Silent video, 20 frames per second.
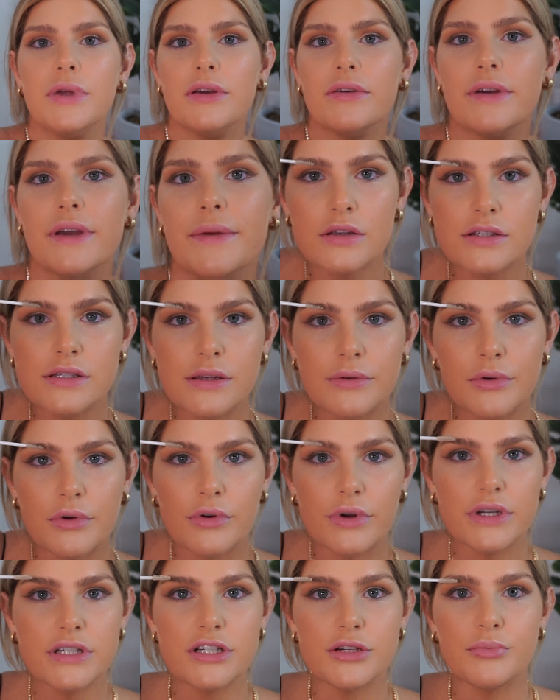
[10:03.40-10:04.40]
you in. So I'm
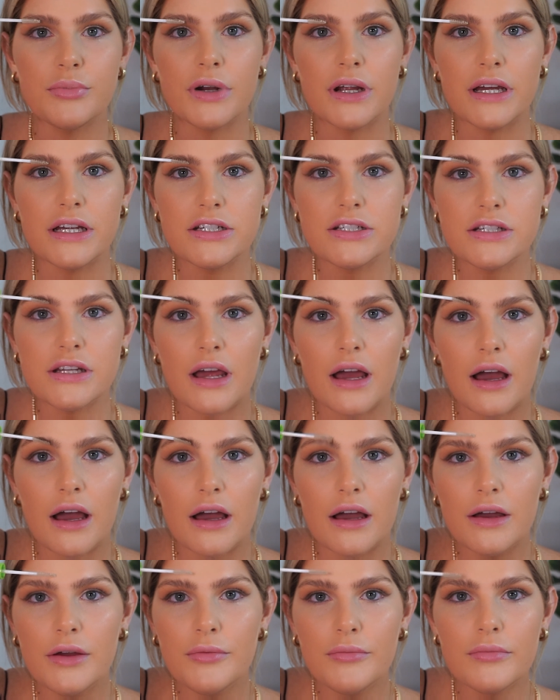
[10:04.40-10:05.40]
going to brush
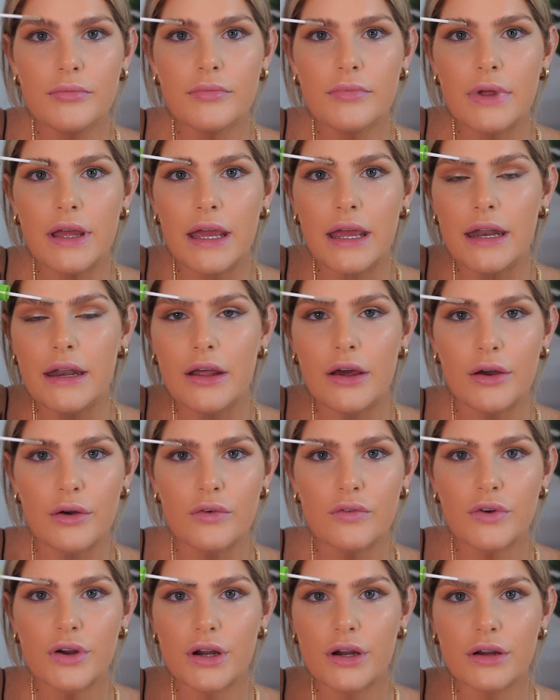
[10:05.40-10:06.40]
up and
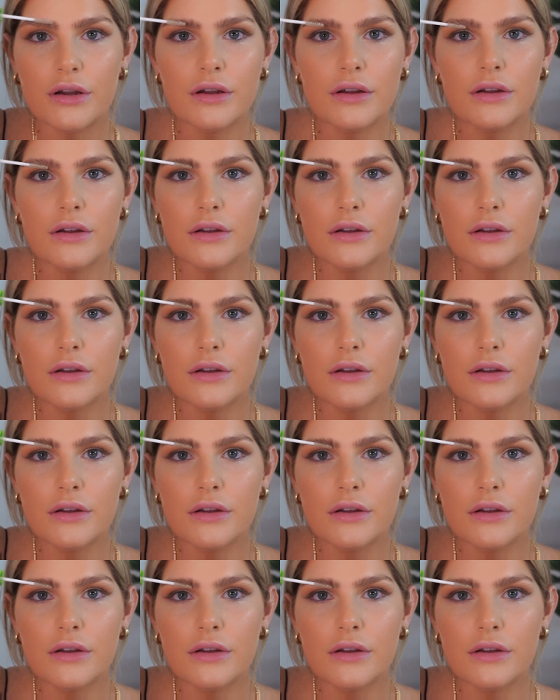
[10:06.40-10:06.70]
over.